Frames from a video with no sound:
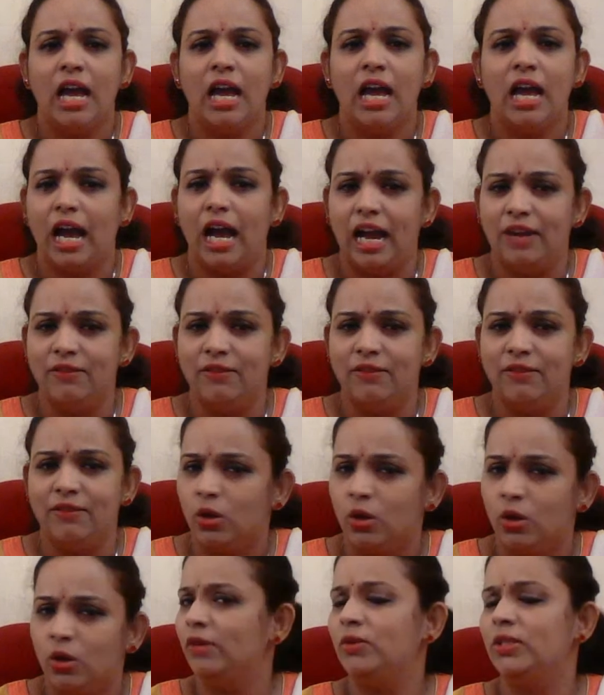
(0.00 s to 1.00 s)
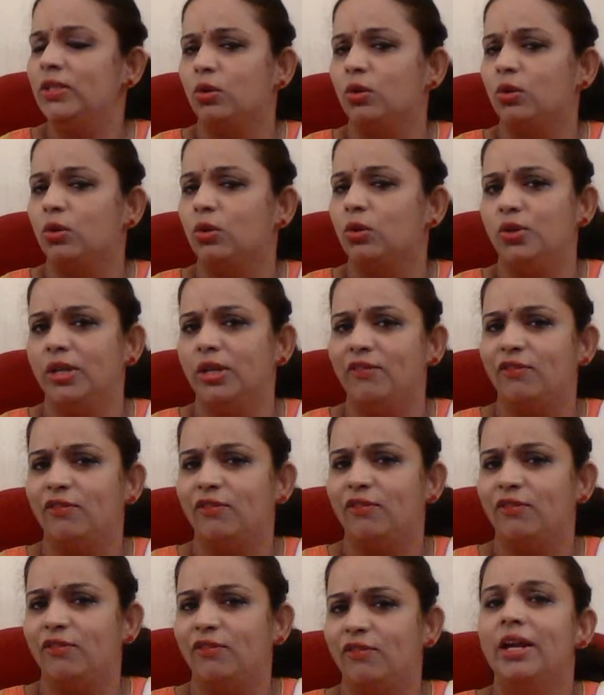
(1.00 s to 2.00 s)
I will go ahead with rook into
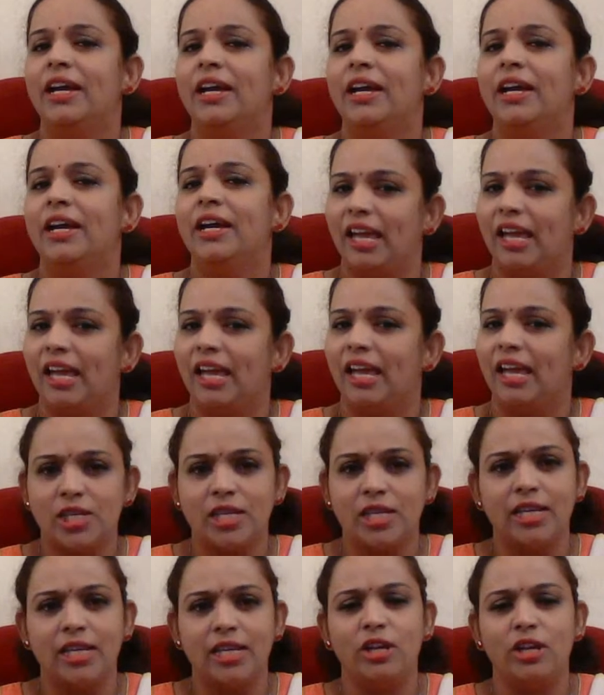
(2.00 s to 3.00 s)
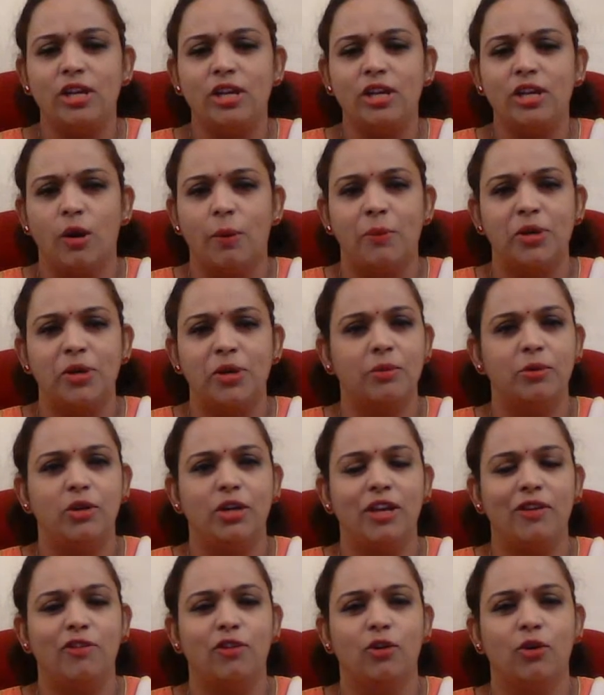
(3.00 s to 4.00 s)
D4. If C into D4, bishop into
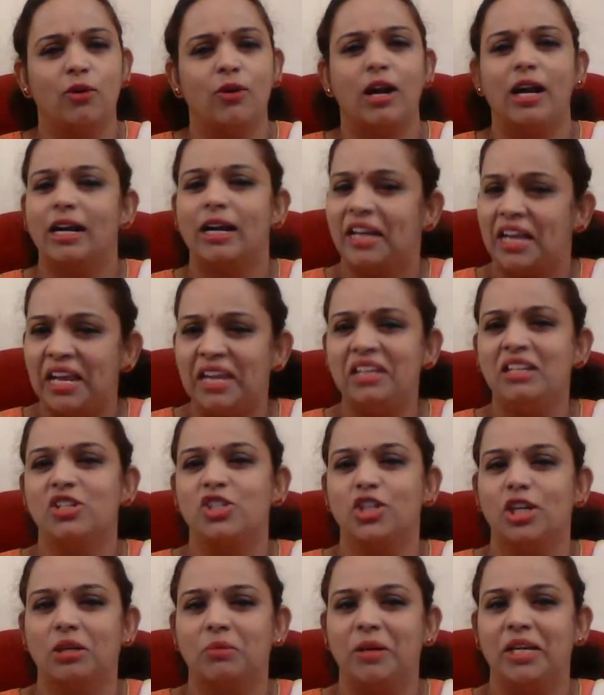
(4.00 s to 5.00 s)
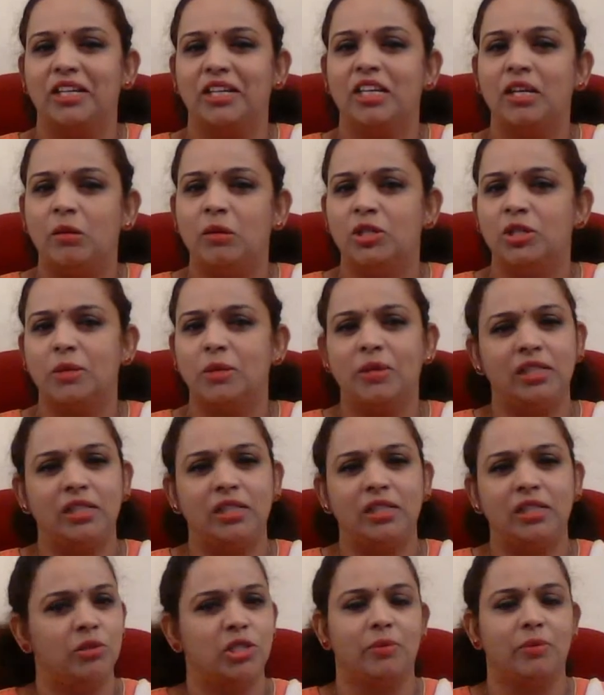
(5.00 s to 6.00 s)
D4. Again a checkmate. Here bishop E3,
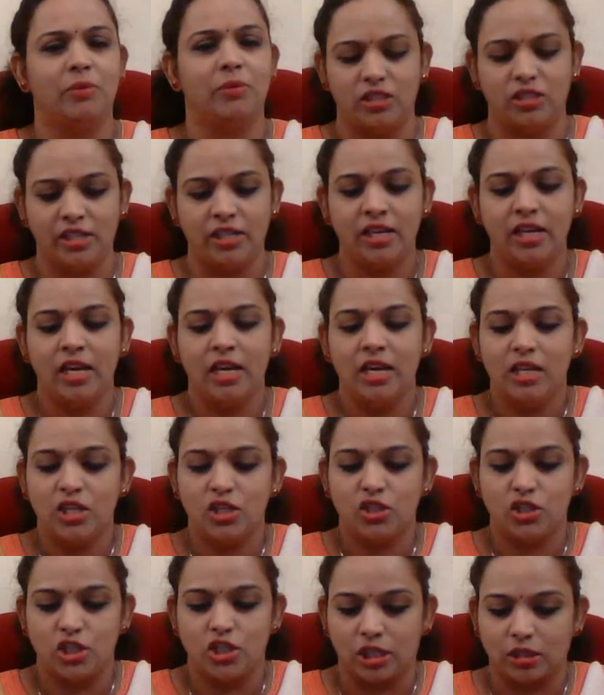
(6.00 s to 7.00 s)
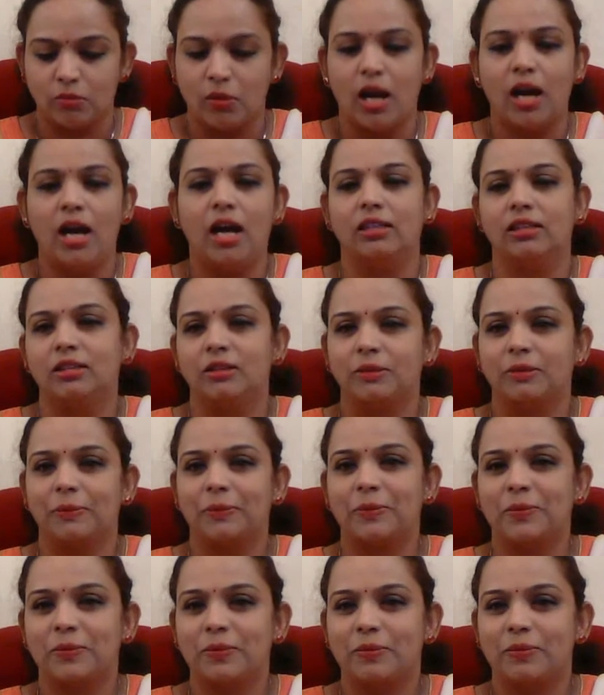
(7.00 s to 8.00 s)
bishop E3. Checkmate.
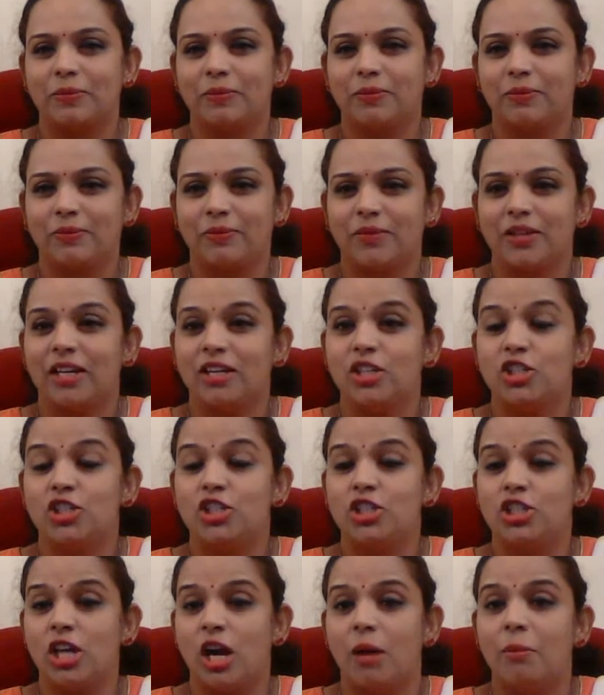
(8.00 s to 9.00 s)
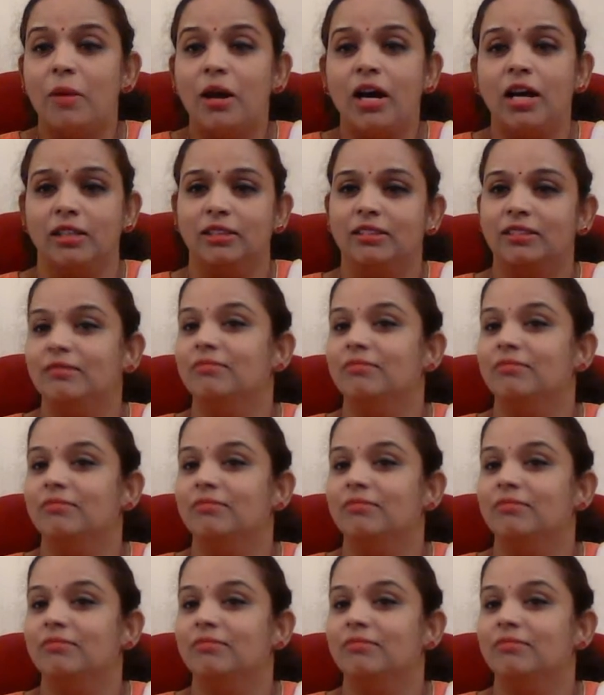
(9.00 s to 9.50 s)
Shama.